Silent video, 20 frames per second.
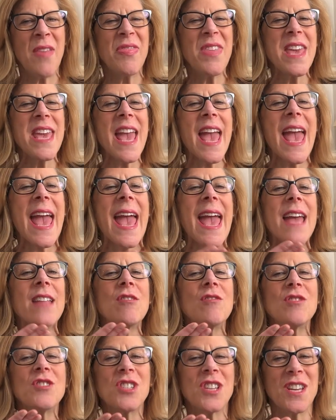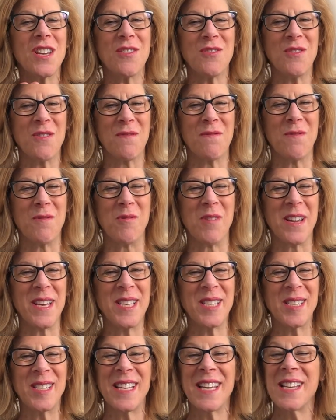The energy in your
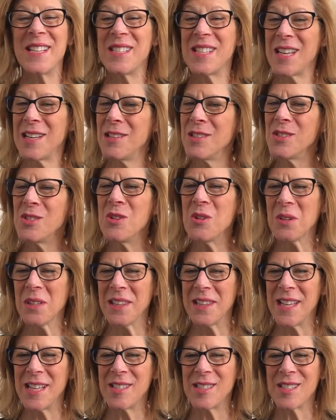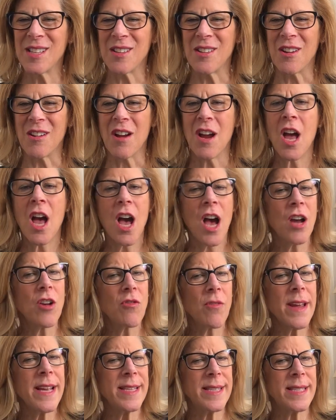voice tells your listener a
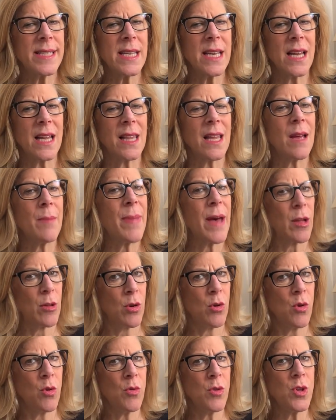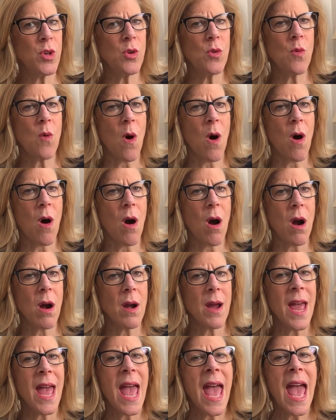great deal about who you
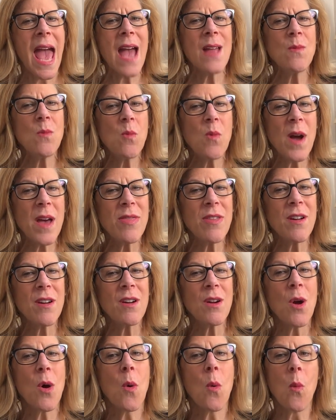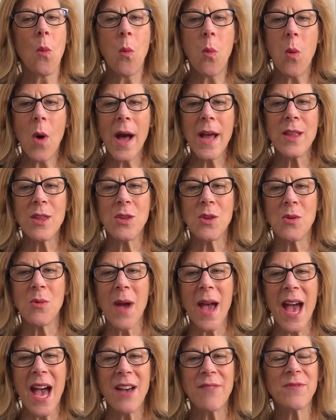are and whether what you
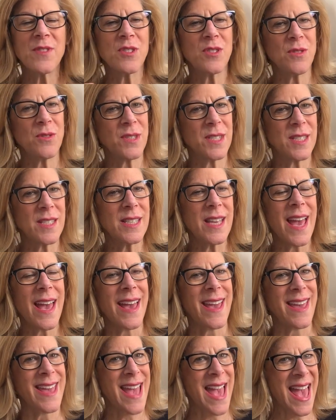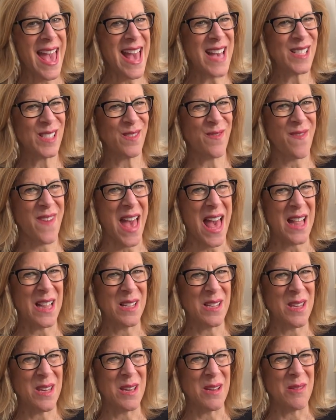have to say has
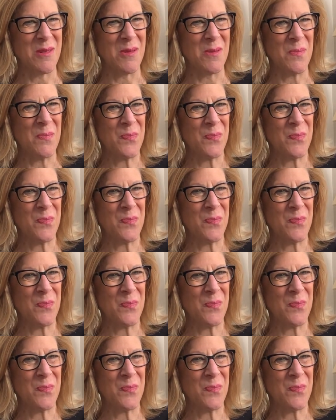value.